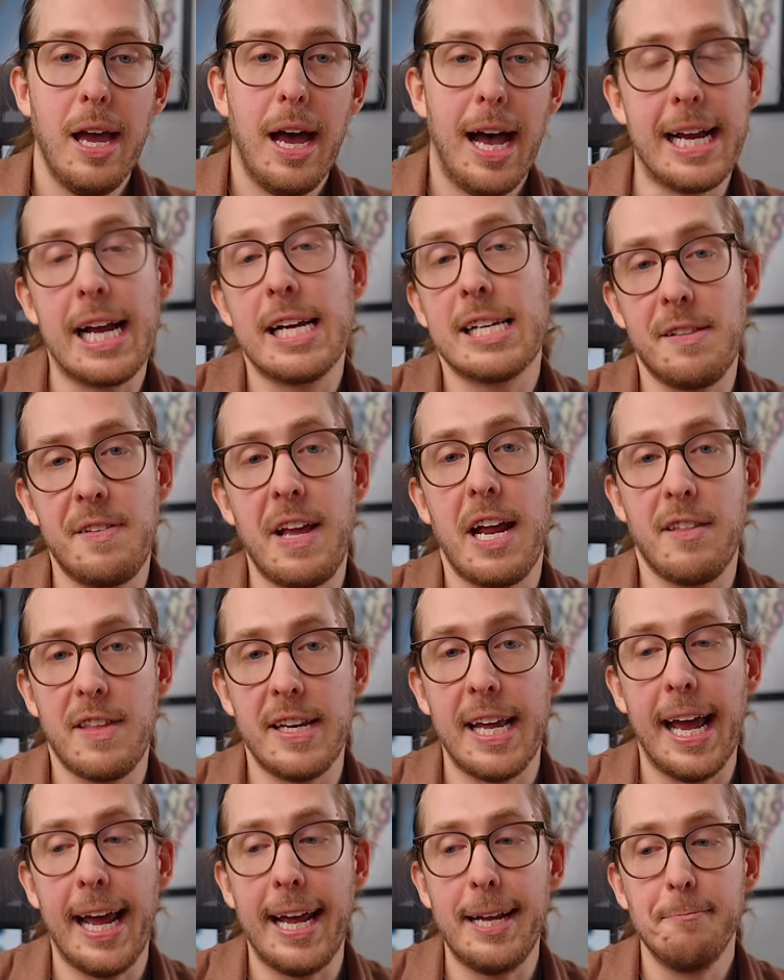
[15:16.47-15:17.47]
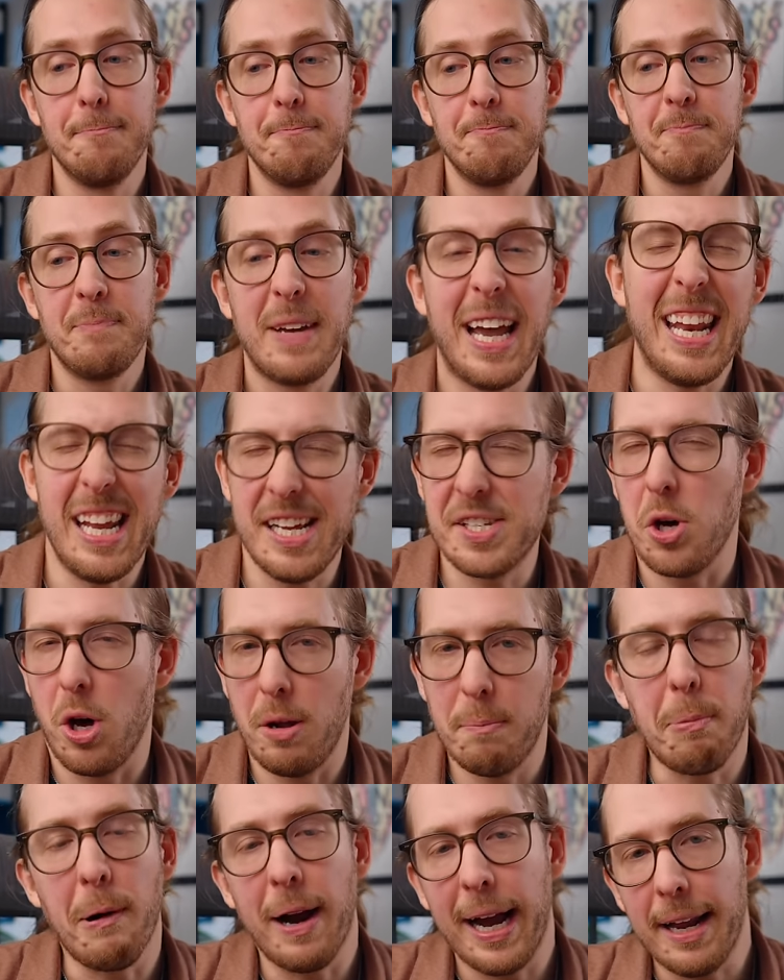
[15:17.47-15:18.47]
I guess at the end of the day, it is
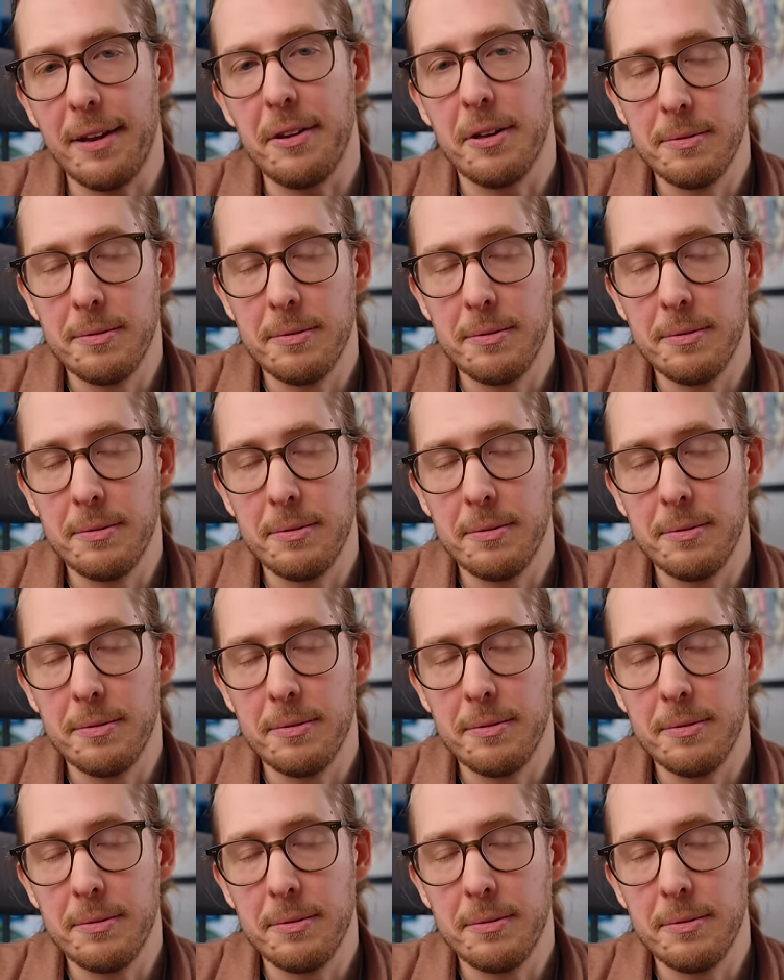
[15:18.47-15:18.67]
on brand.